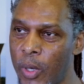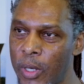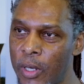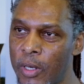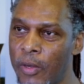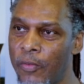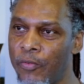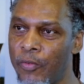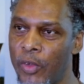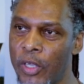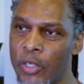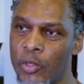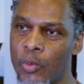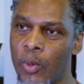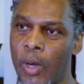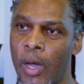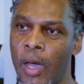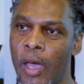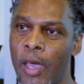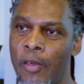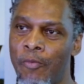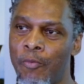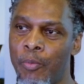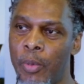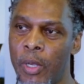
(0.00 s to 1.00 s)
one of the things what
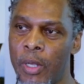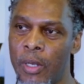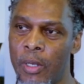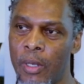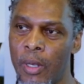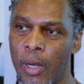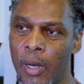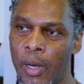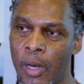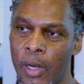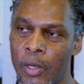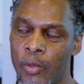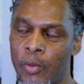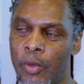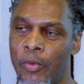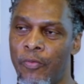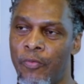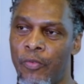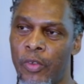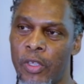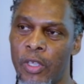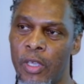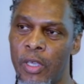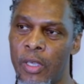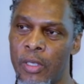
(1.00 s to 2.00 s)
I've been arguing
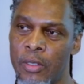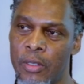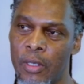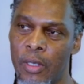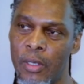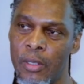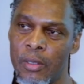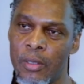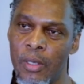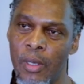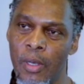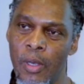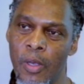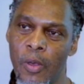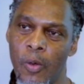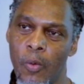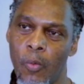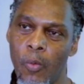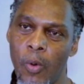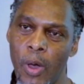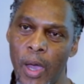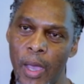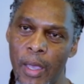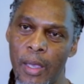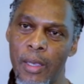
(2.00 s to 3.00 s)
for years is
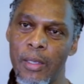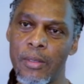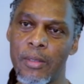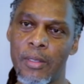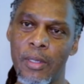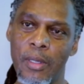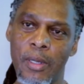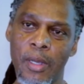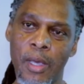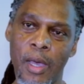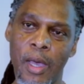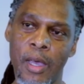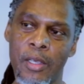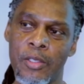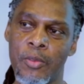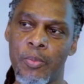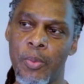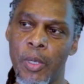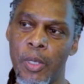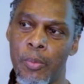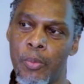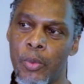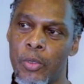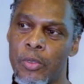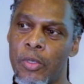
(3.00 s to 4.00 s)
why is it that as
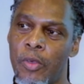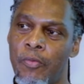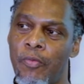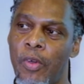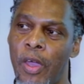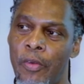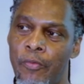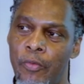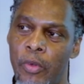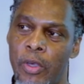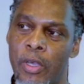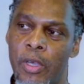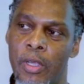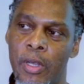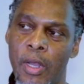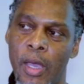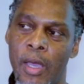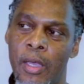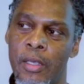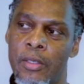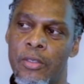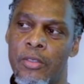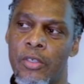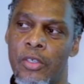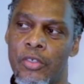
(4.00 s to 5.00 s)
peoples of African
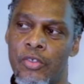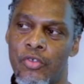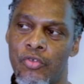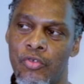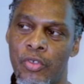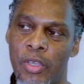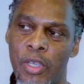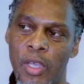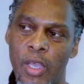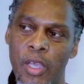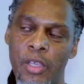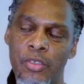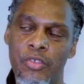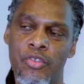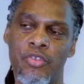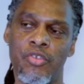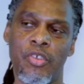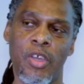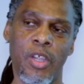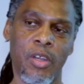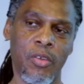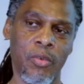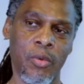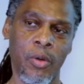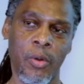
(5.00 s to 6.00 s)
ancestry in
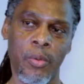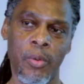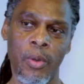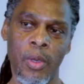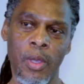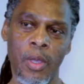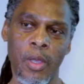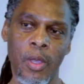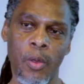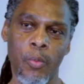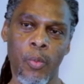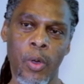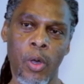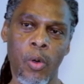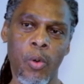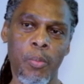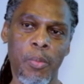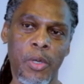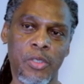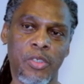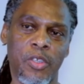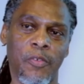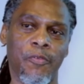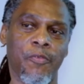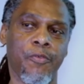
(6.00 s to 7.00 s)
general, we're
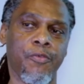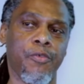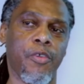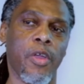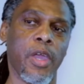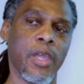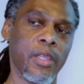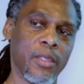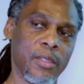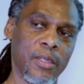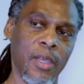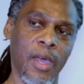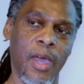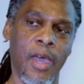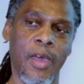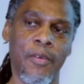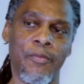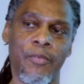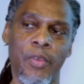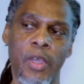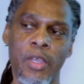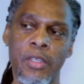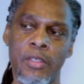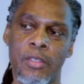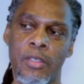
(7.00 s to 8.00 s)
almost afraid to
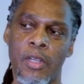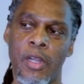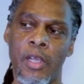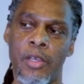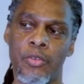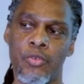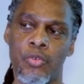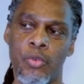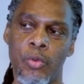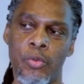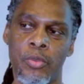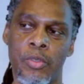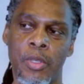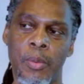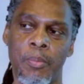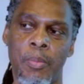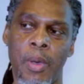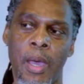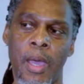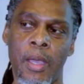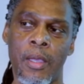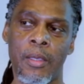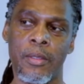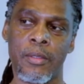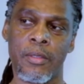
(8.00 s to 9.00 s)
have intellectual
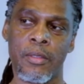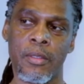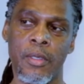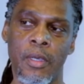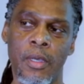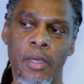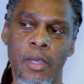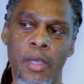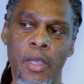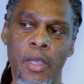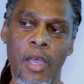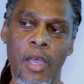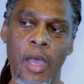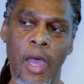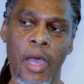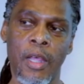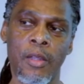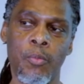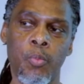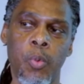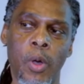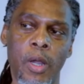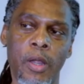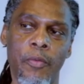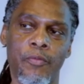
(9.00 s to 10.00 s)
debates?
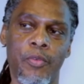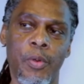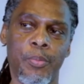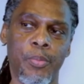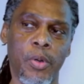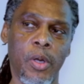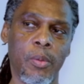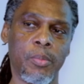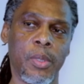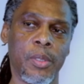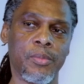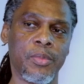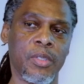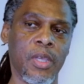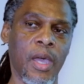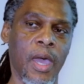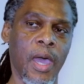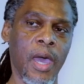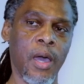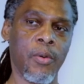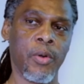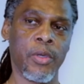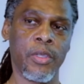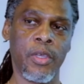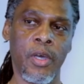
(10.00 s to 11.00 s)
And one of the problems that
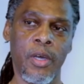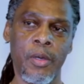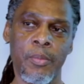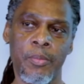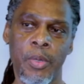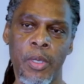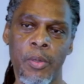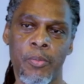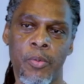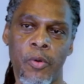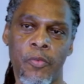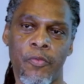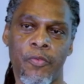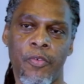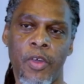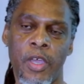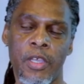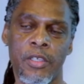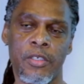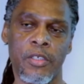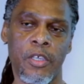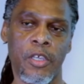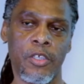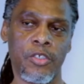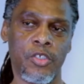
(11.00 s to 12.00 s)
our young people
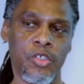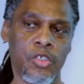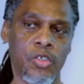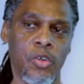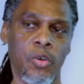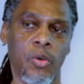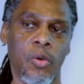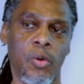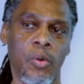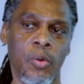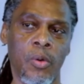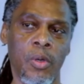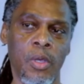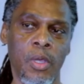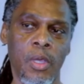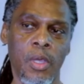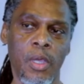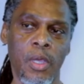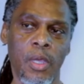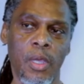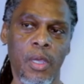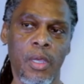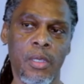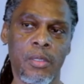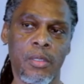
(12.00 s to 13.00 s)
face at school
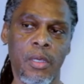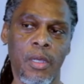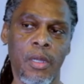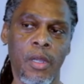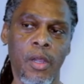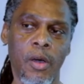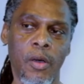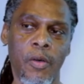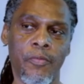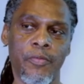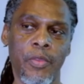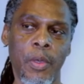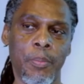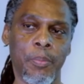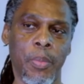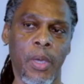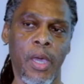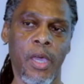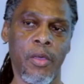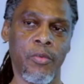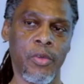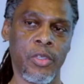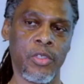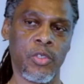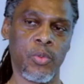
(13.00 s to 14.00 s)
is a lot of the
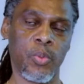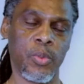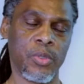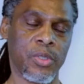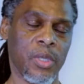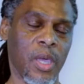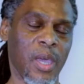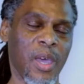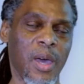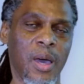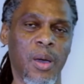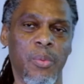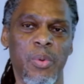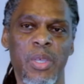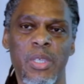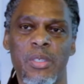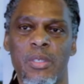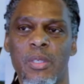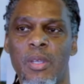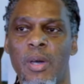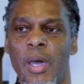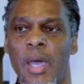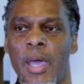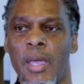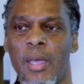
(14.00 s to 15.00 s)
parents will say, oh,
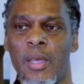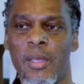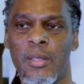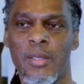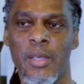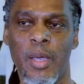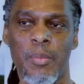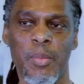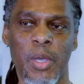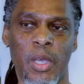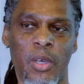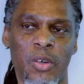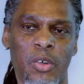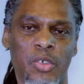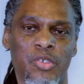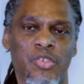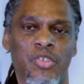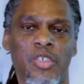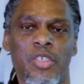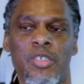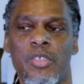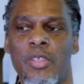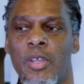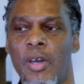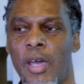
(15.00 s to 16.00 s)
he's not academic or
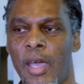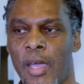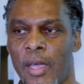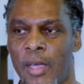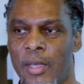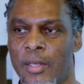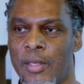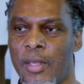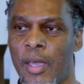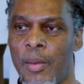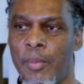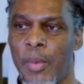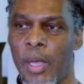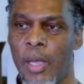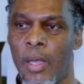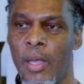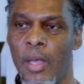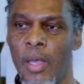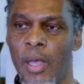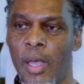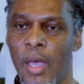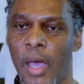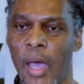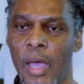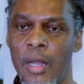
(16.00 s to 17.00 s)
she's not academic.
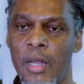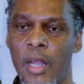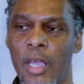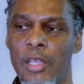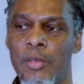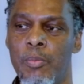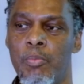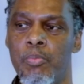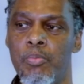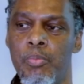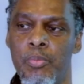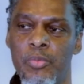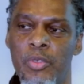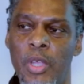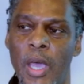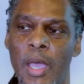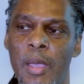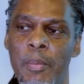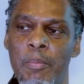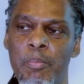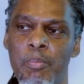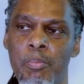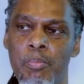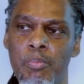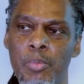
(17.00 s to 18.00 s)
And they,
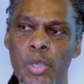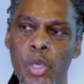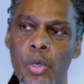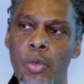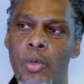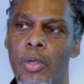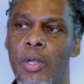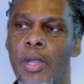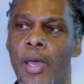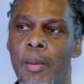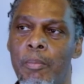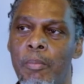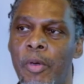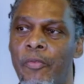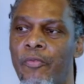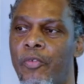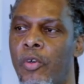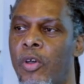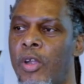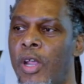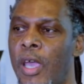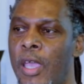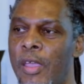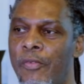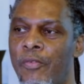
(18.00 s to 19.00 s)
they mute them
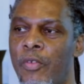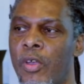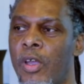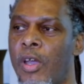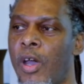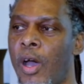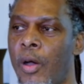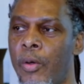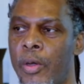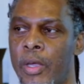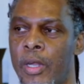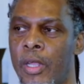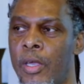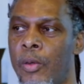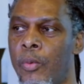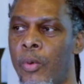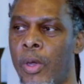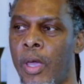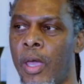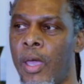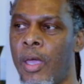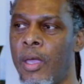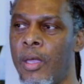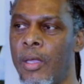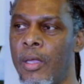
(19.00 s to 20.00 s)
before they even go
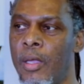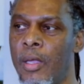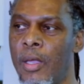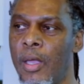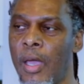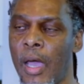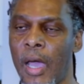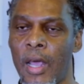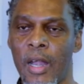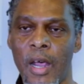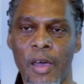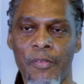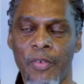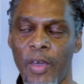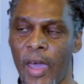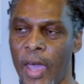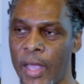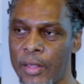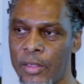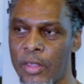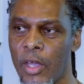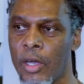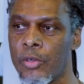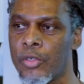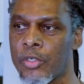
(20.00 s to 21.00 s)
anywhere. And I've
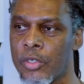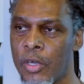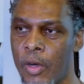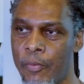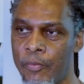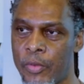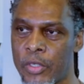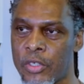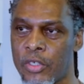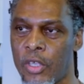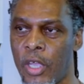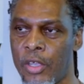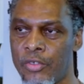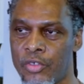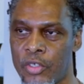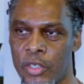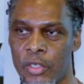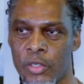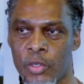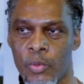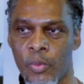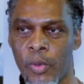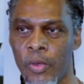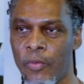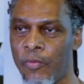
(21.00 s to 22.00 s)
had those
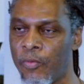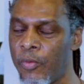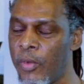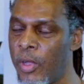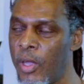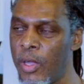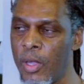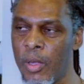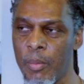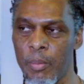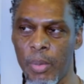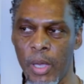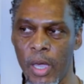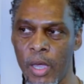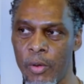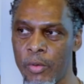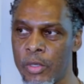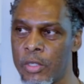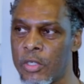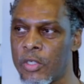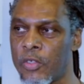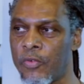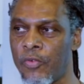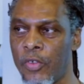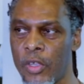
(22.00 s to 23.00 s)
conversations with
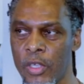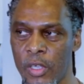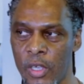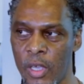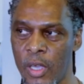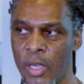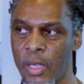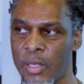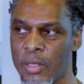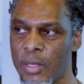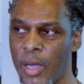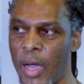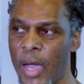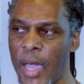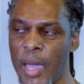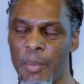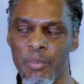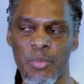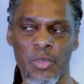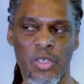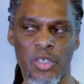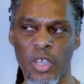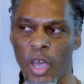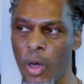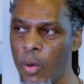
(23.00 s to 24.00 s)
parents for years. I
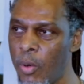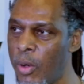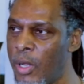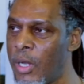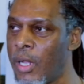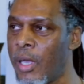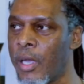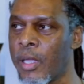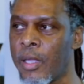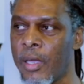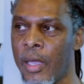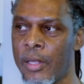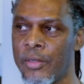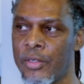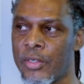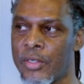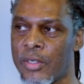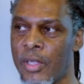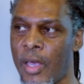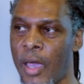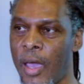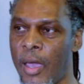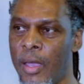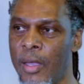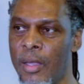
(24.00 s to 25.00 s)
am totally
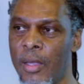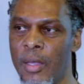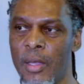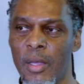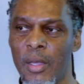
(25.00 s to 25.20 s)
against that.